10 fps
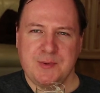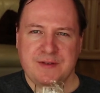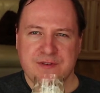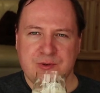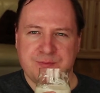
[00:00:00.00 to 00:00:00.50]

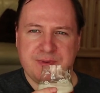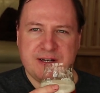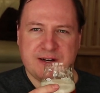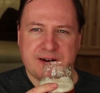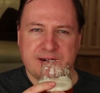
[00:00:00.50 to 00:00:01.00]
infused
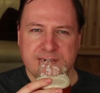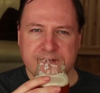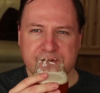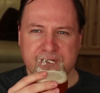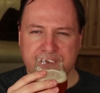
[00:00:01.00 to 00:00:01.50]
beer
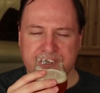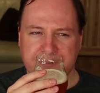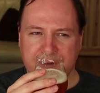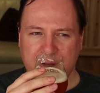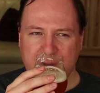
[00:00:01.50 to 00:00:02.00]
coming
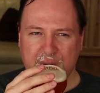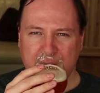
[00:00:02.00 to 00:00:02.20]
up.